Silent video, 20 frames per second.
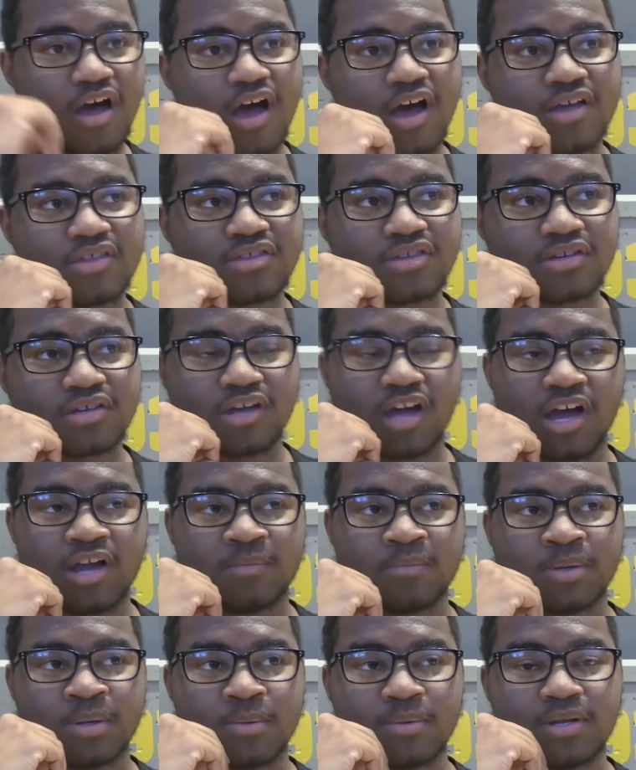I think
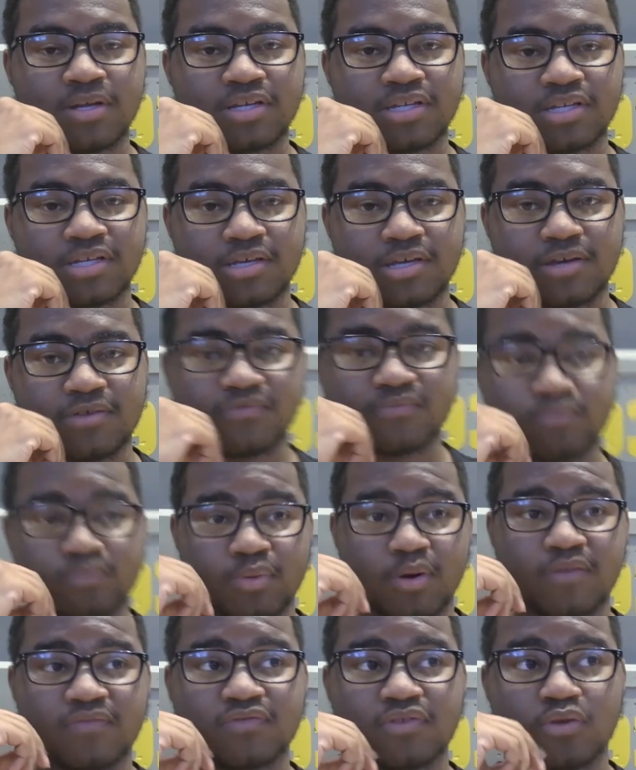I'd be willing to give
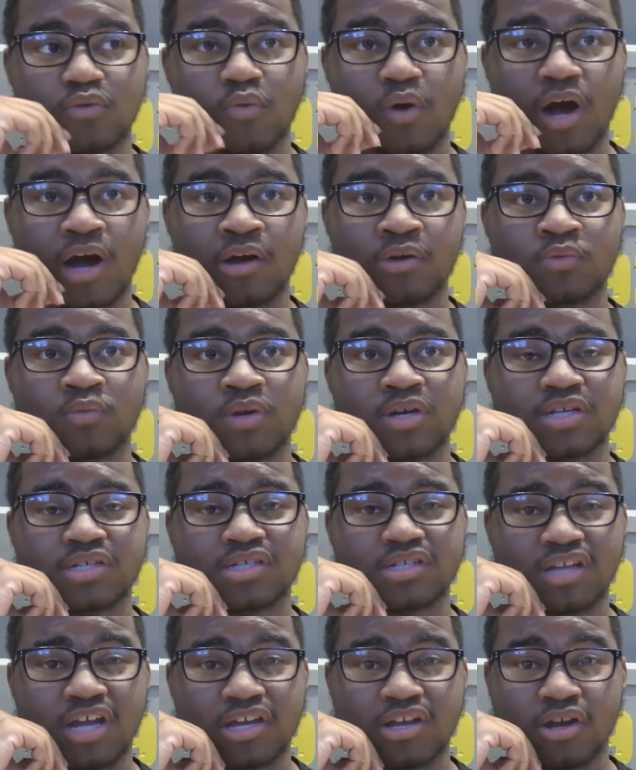Buffalo Wild
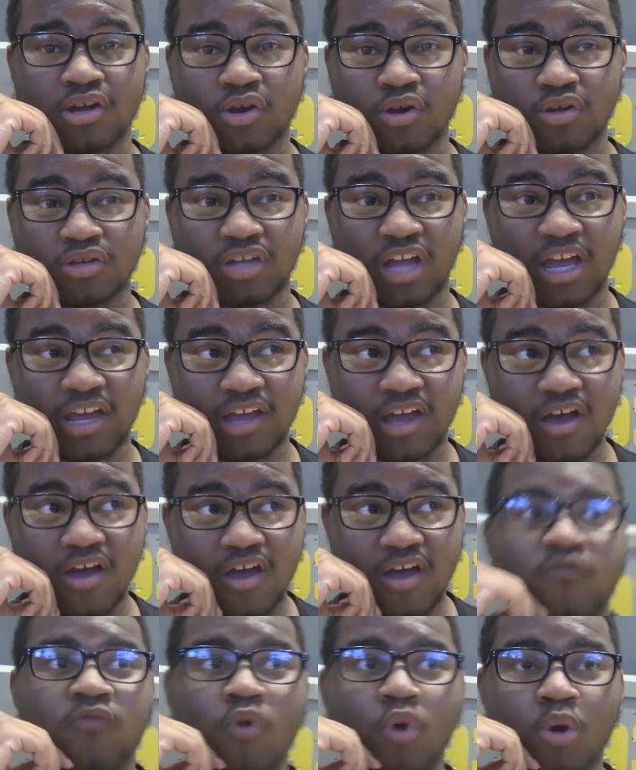Wings like a good, like,
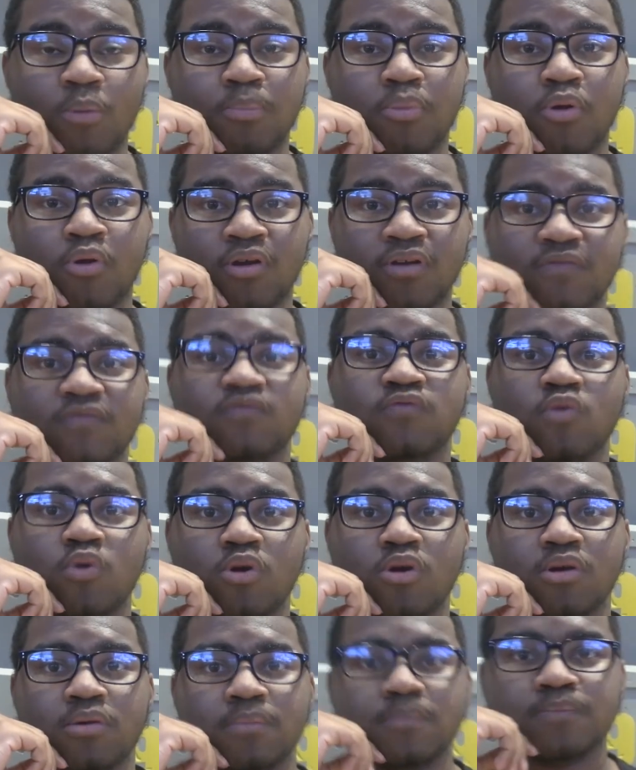
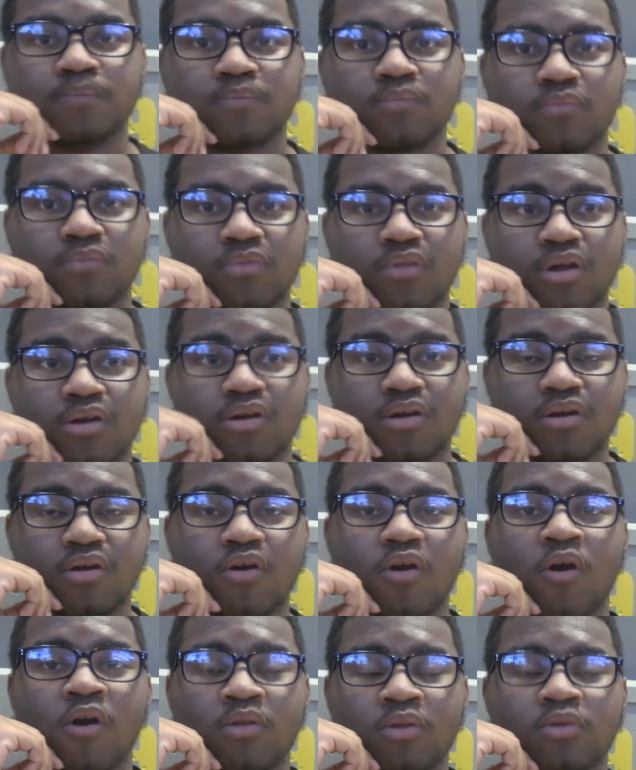4.4
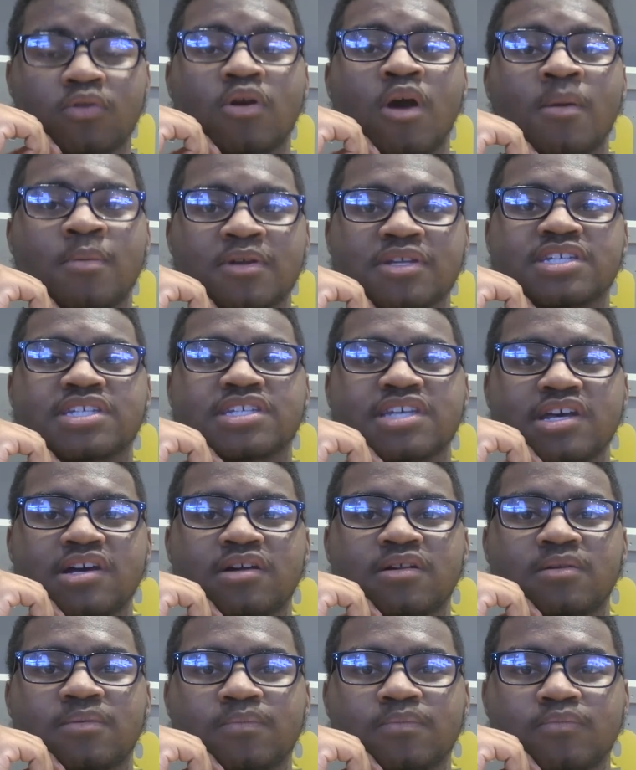on the Robert
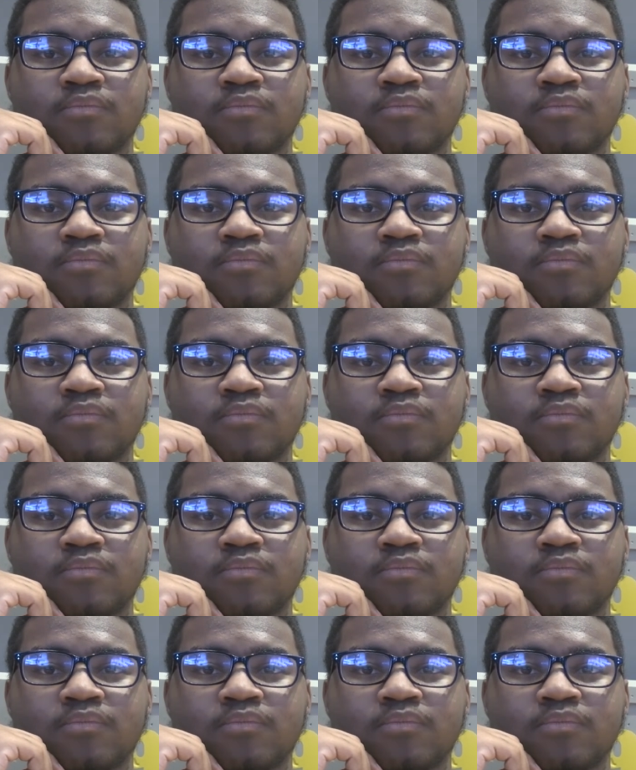scale